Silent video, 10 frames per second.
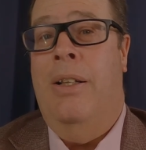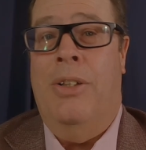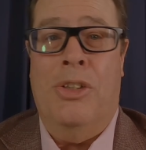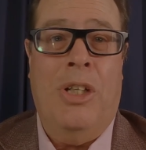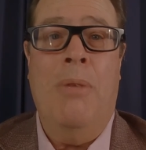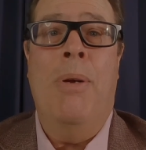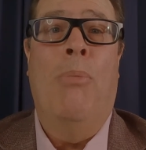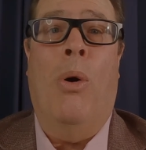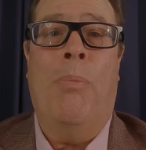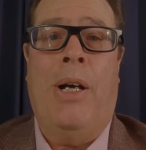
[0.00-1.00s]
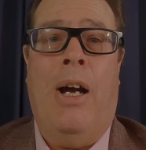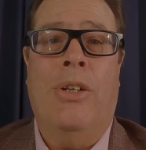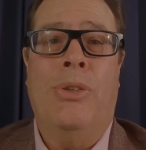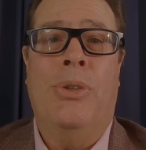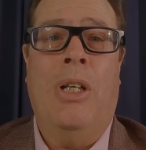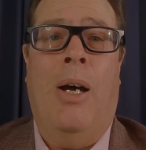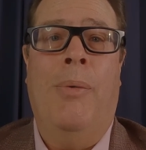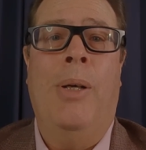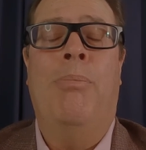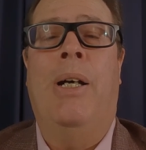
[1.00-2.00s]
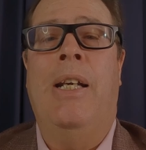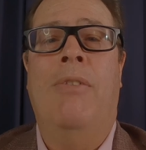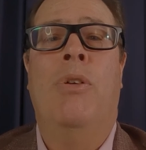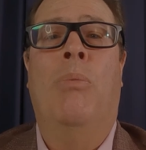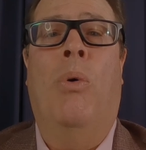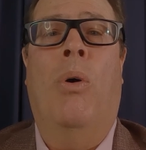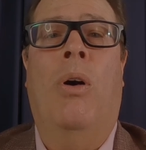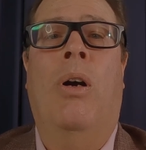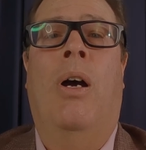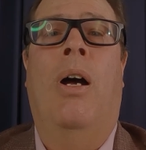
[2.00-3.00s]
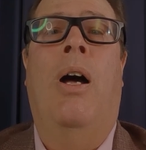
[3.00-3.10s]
There's going to be more Picassos coming, but even more